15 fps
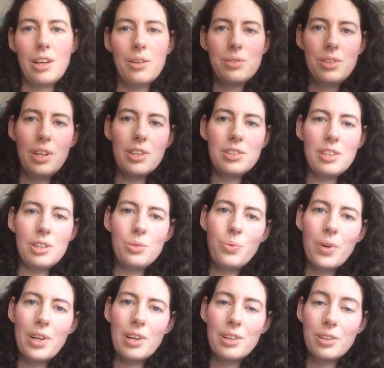Now, just as
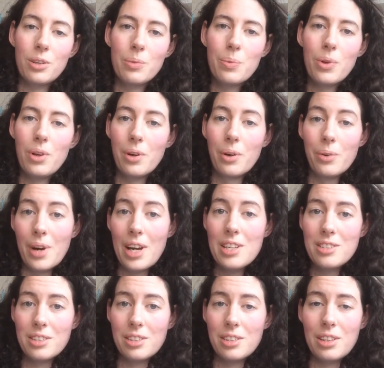with our normal
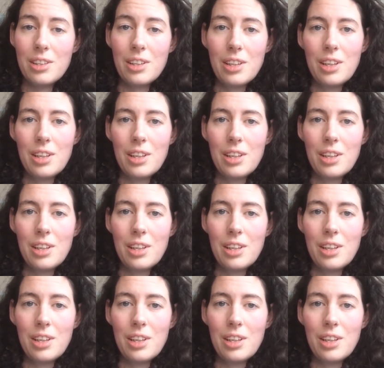horizon,